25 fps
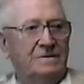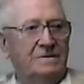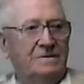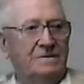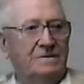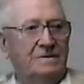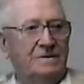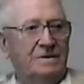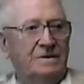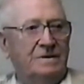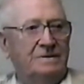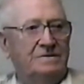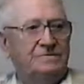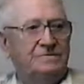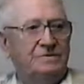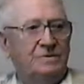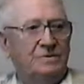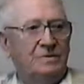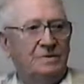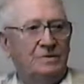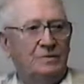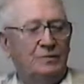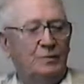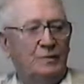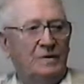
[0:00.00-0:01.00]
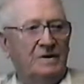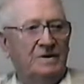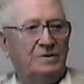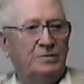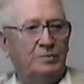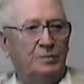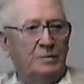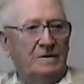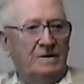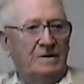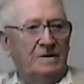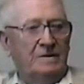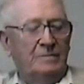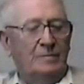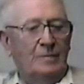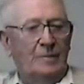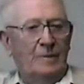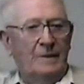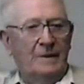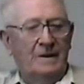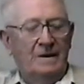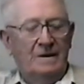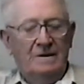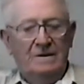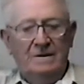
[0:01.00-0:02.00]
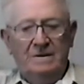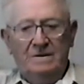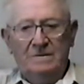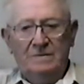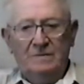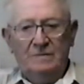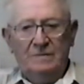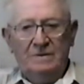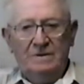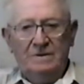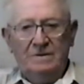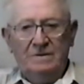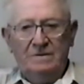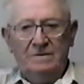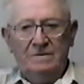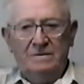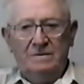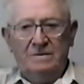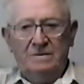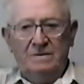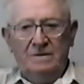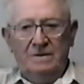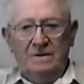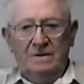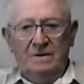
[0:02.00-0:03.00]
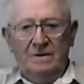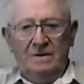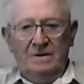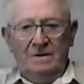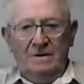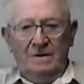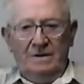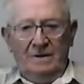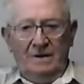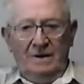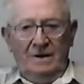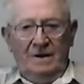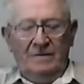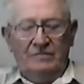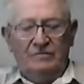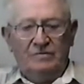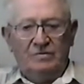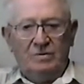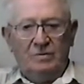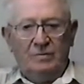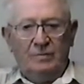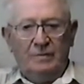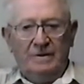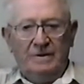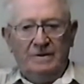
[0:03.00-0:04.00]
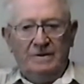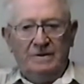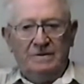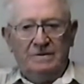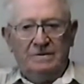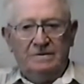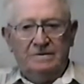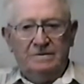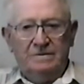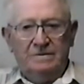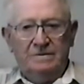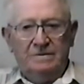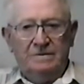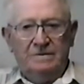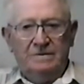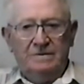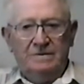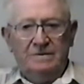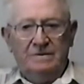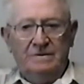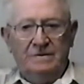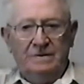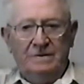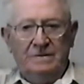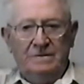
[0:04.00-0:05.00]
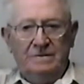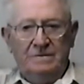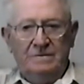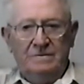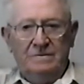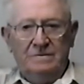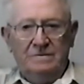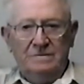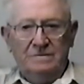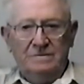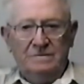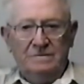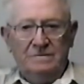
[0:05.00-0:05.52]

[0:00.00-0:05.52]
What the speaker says: he joined with me. And after we got in there,